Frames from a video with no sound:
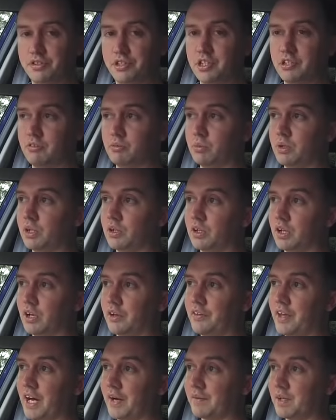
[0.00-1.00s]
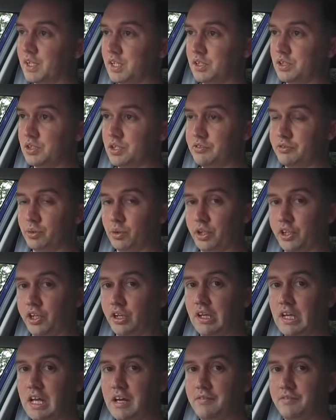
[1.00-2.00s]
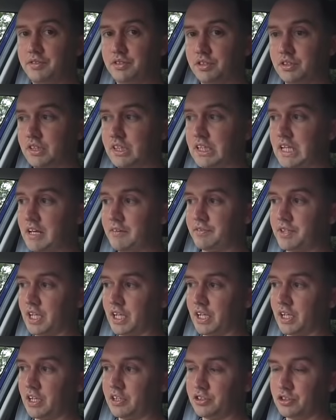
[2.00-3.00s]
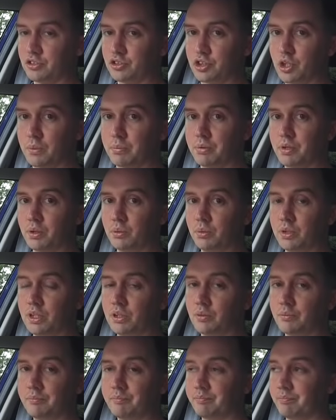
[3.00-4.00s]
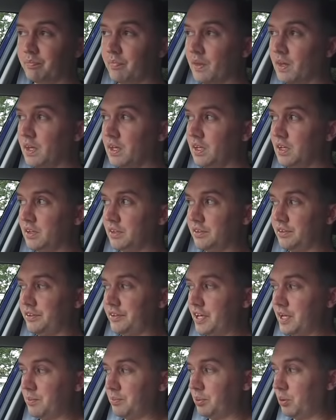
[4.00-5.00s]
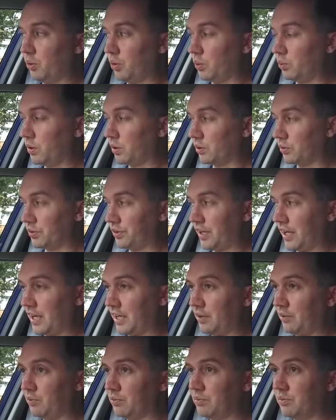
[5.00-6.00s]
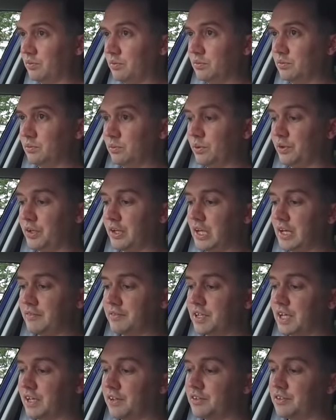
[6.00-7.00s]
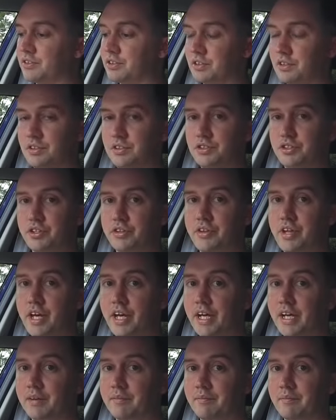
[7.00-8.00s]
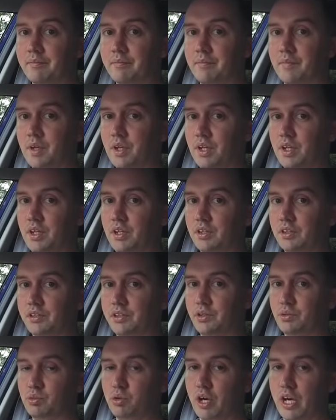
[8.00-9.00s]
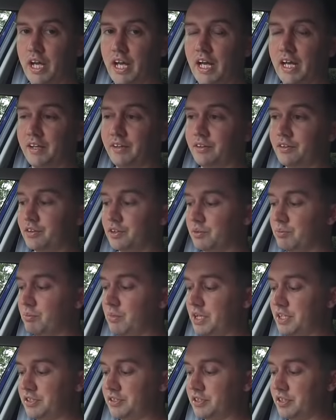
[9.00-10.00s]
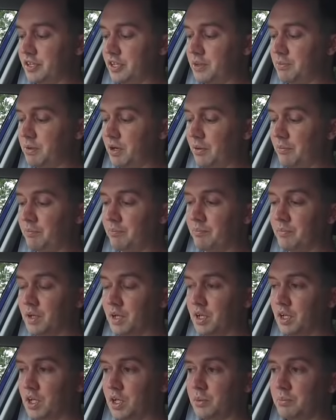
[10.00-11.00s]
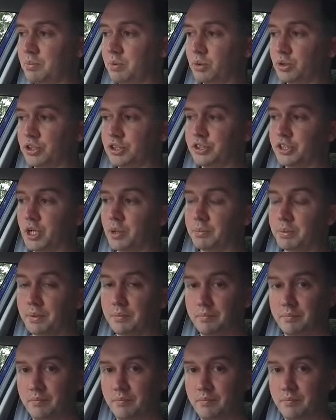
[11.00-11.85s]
steering wheel like that. If you want to go left, your left hand goes on top of the wheel. You then pull the wheel down with your left hand to there. Your right hand meets it at the bottom and pushes up